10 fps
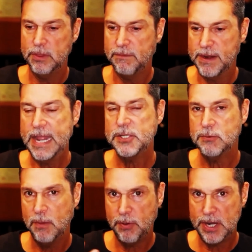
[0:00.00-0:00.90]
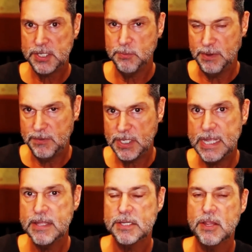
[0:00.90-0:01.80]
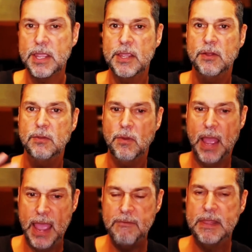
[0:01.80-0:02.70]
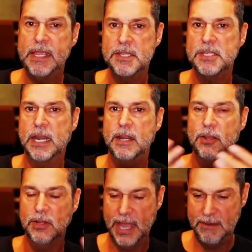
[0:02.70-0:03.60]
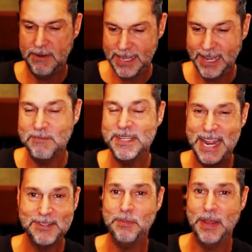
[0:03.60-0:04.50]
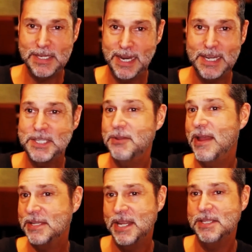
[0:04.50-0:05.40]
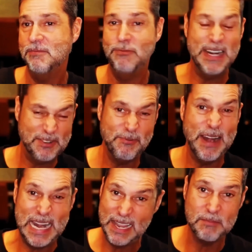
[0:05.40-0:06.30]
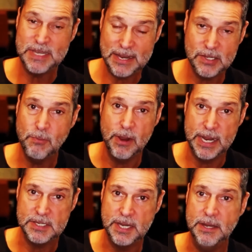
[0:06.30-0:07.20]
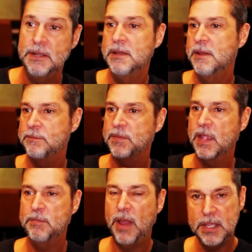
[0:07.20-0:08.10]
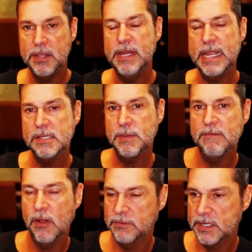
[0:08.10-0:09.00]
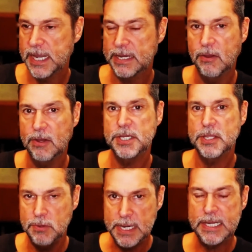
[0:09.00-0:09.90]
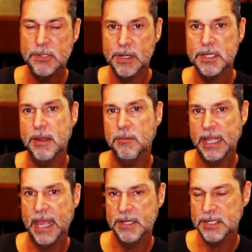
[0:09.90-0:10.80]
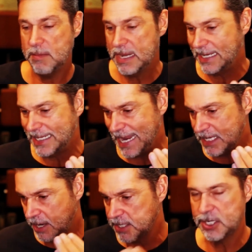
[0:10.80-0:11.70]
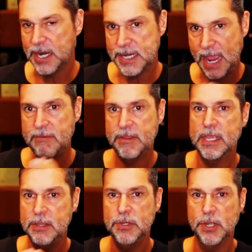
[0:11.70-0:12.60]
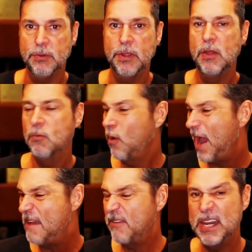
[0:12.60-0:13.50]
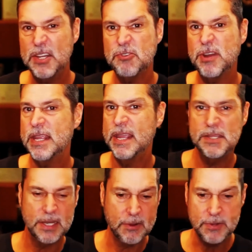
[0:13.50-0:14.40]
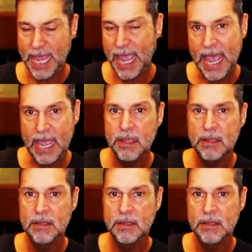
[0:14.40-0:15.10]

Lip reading: the financial repression. We've seen the cycle. Everything is cyclical. Everything comes down to basically two assets. A rich really comes down to one asset. But you need to be involved in technology. You need to understand what the hell is coming, because it is going to change everything you do. Whatever industry it is, I don't care.